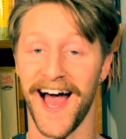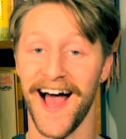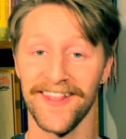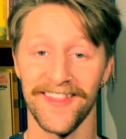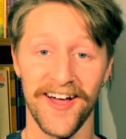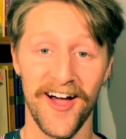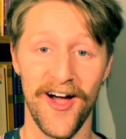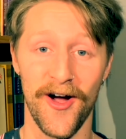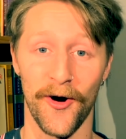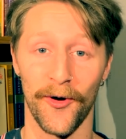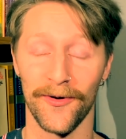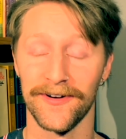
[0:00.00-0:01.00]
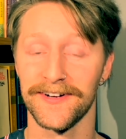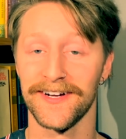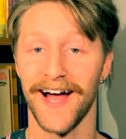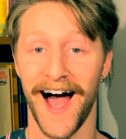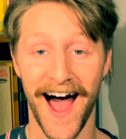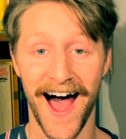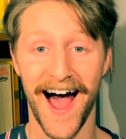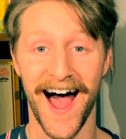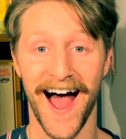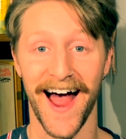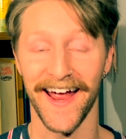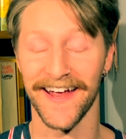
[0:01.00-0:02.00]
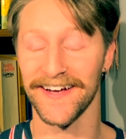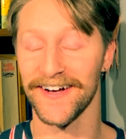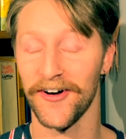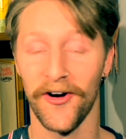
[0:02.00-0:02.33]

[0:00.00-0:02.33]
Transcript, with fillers: Hello. Hi.